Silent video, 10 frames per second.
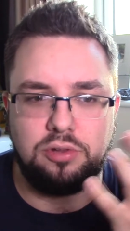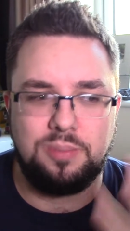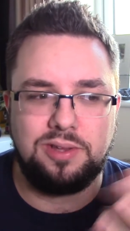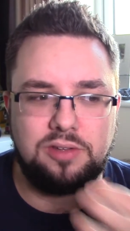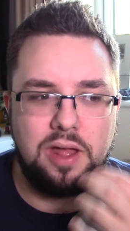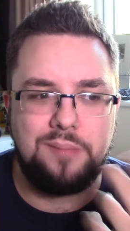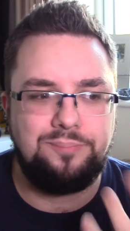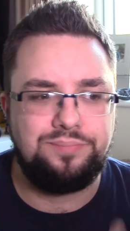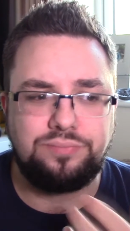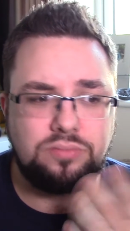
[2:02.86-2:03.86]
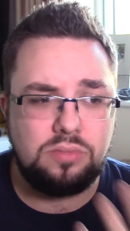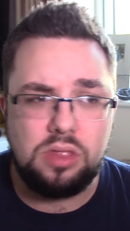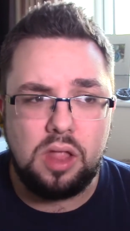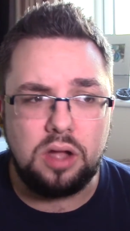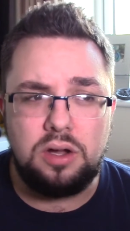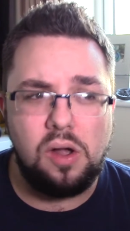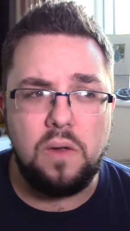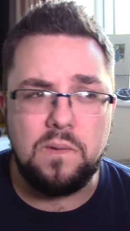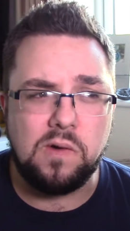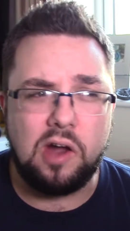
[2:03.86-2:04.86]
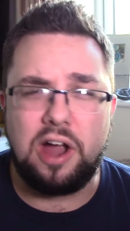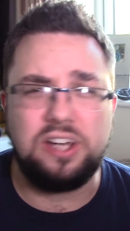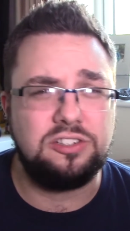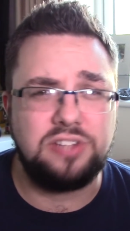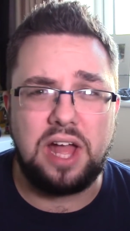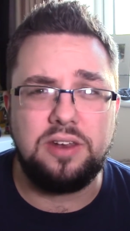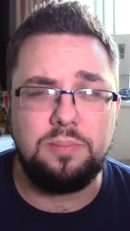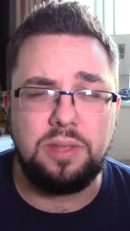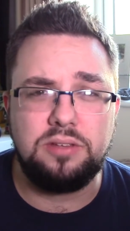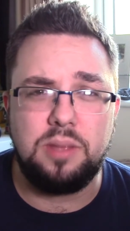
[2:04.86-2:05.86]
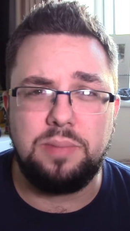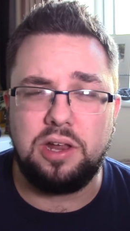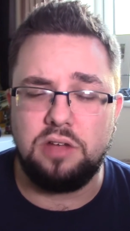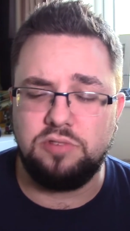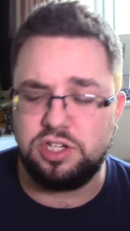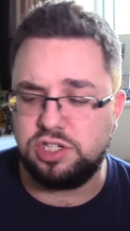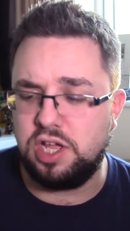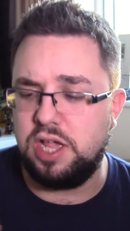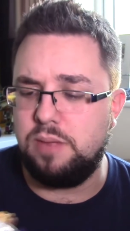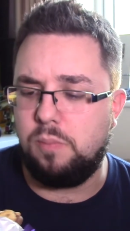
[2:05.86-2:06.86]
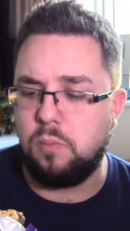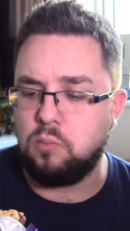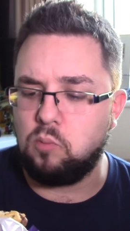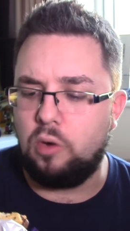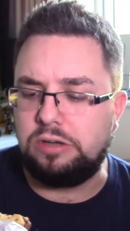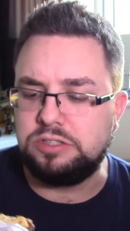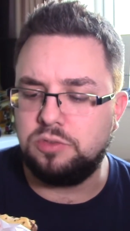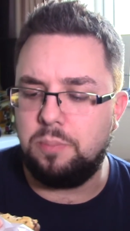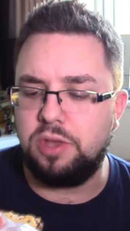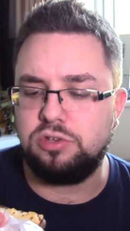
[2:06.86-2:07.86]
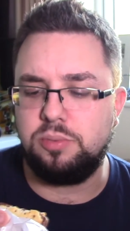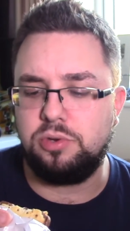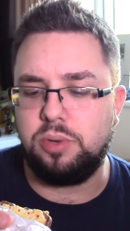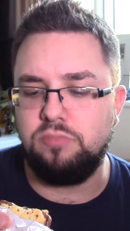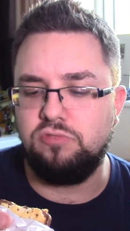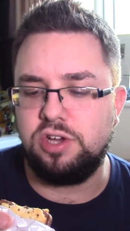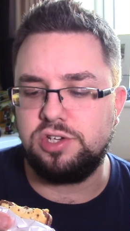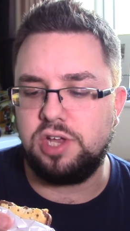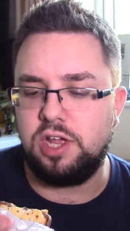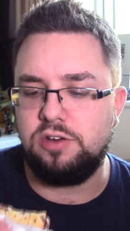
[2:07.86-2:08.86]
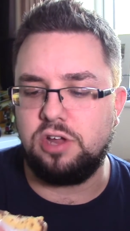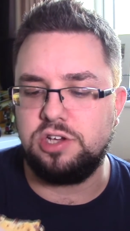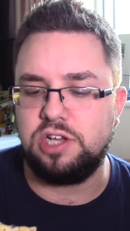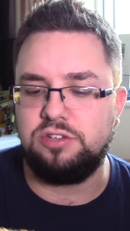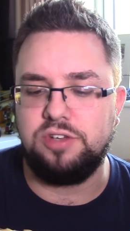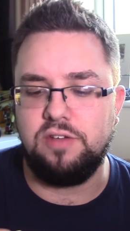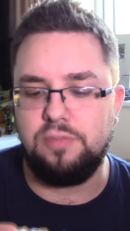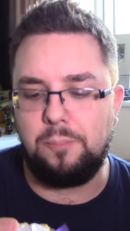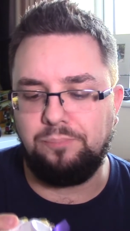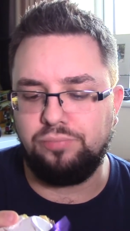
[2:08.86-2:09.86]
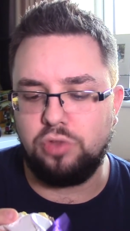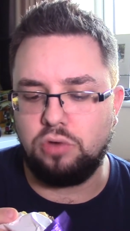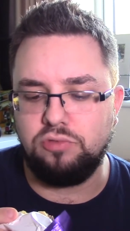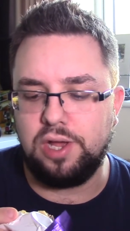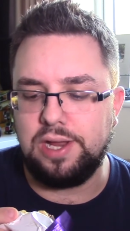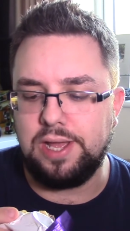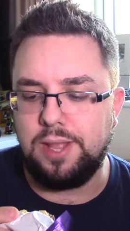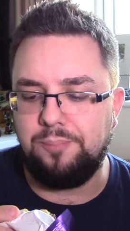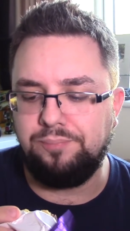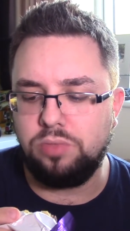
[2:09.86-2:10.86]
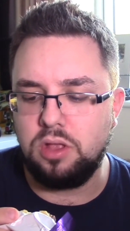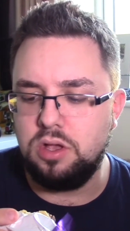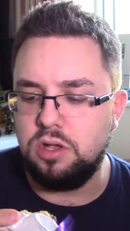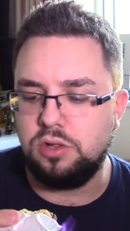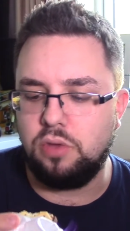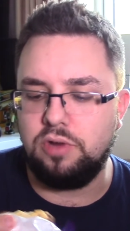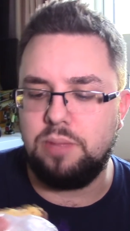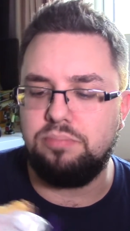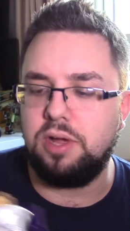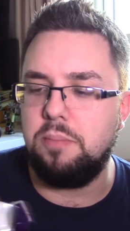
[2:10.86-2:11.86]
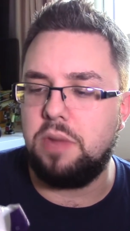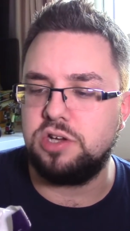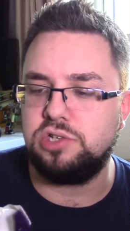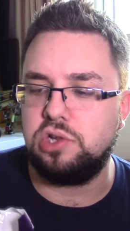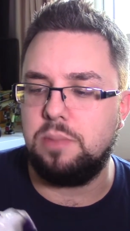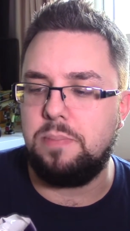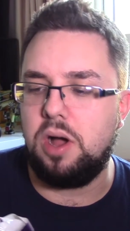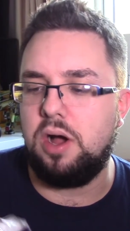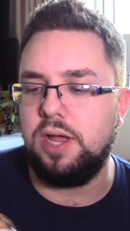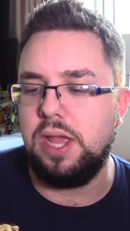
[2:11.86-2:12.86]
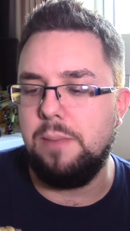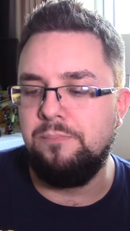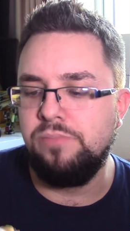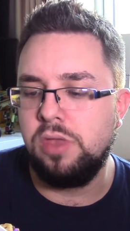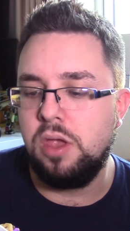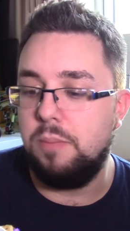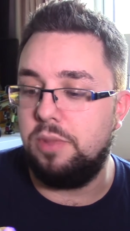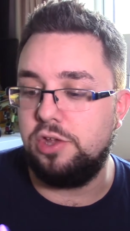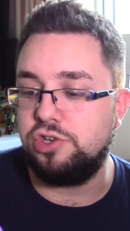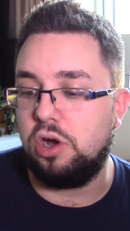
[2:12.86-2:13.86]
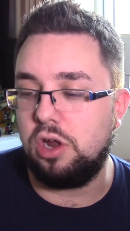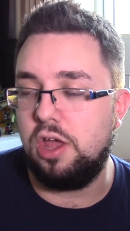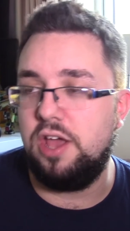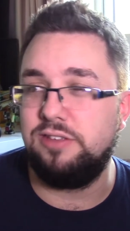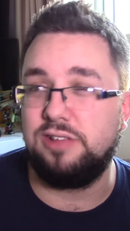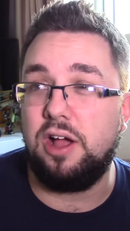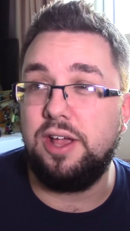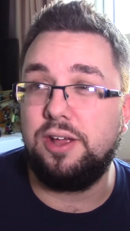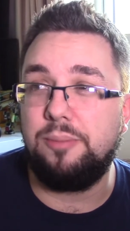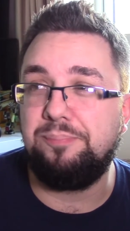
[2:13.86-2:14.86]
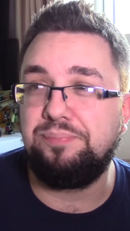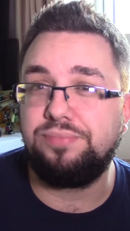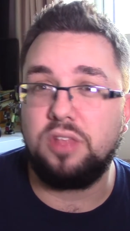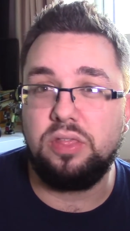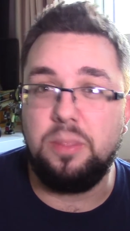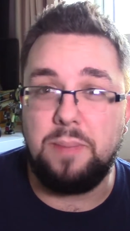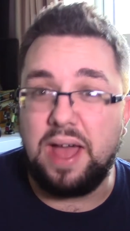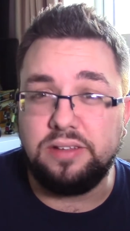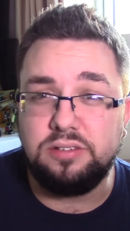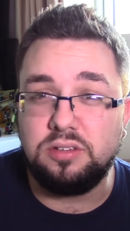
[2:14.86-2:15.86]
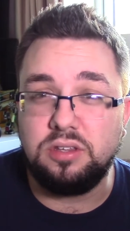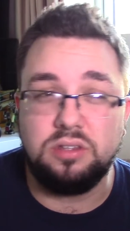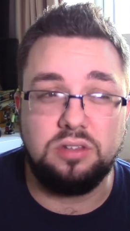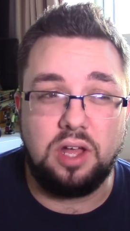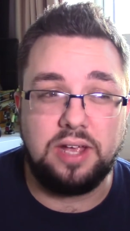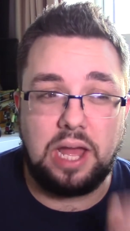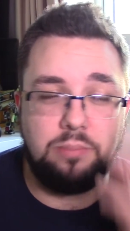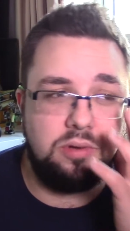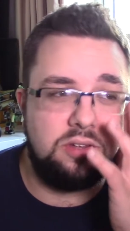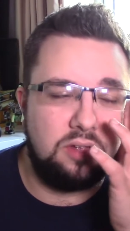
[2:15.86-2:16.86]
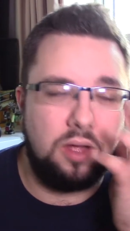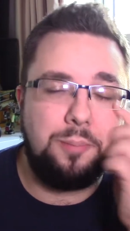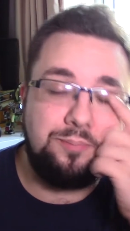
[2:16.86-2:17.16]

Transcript: of the biscuit. Kind of standard biscuit, bit like rich tea, mixture between rich tea and digestive. Not really bringing much to the party, but the chocolate is like the best because it's like Cadbury. So